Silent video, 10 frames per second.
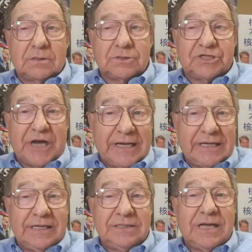
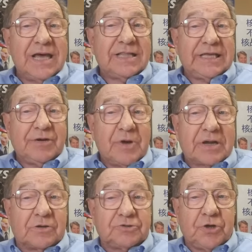Chinese
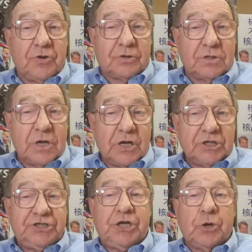theoretical journal
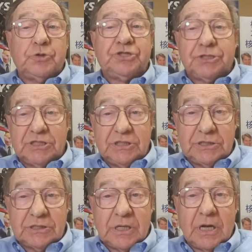Qiu Shi,
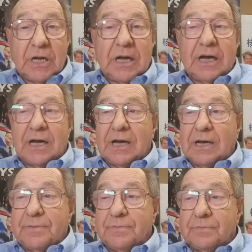
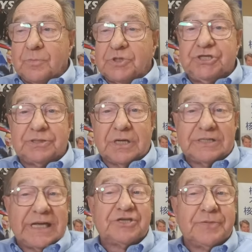which
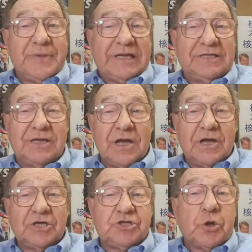essentially means
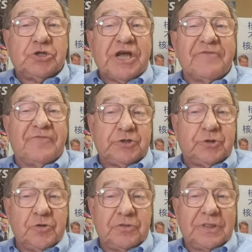searching for
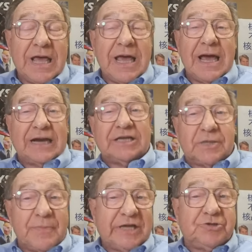truth. And it's
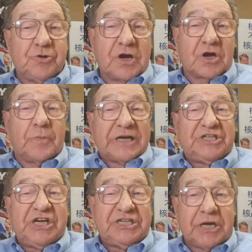a major article by
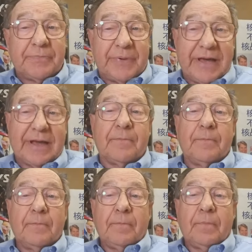Xi Jinping.
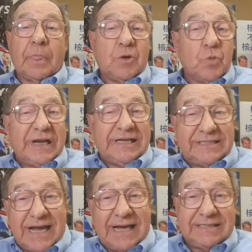And what he
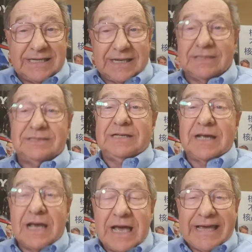says is,
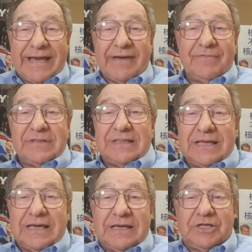given the